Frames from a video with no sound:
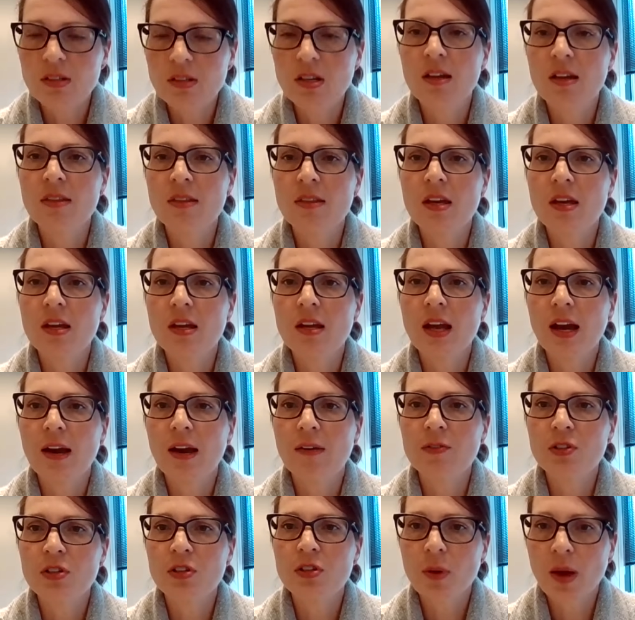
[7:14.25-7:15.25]
And then
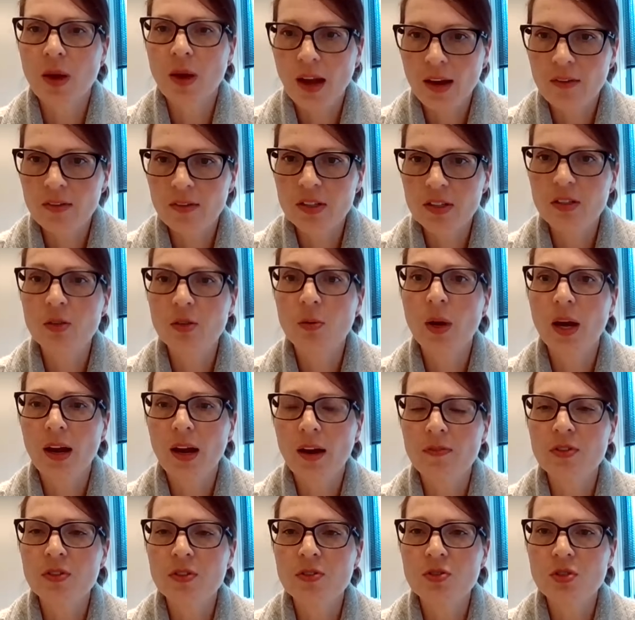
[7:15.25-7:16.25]
after you have it, you
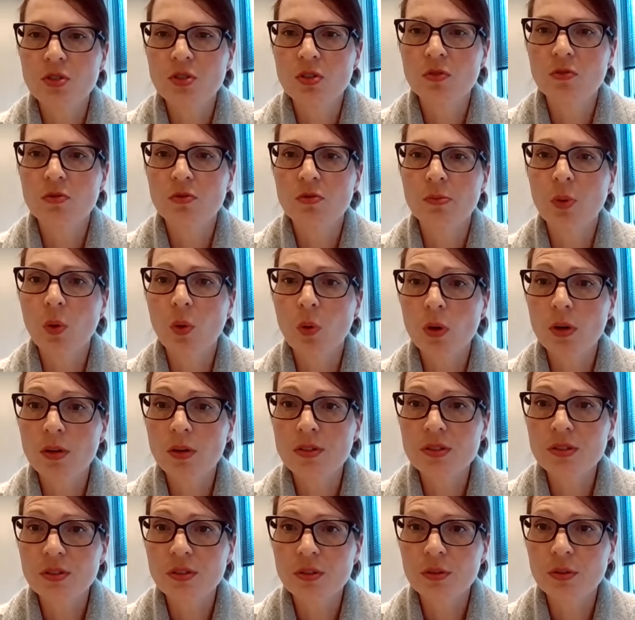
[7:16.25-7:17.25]
have to do
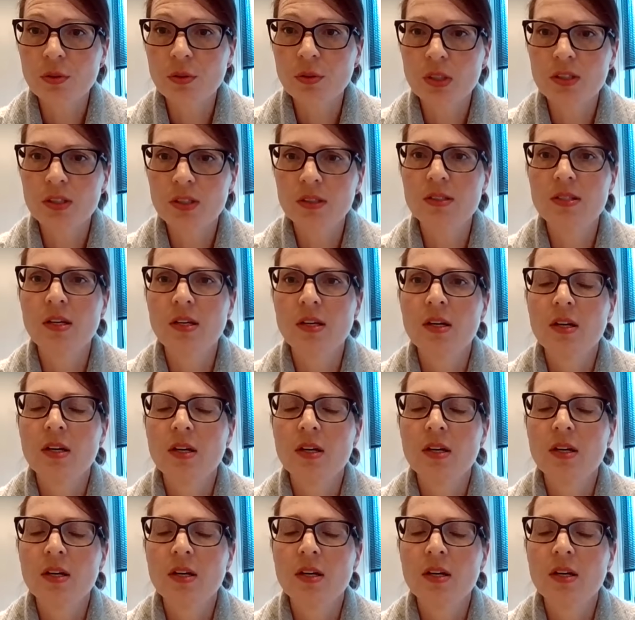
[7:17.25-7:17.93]
reports to the court.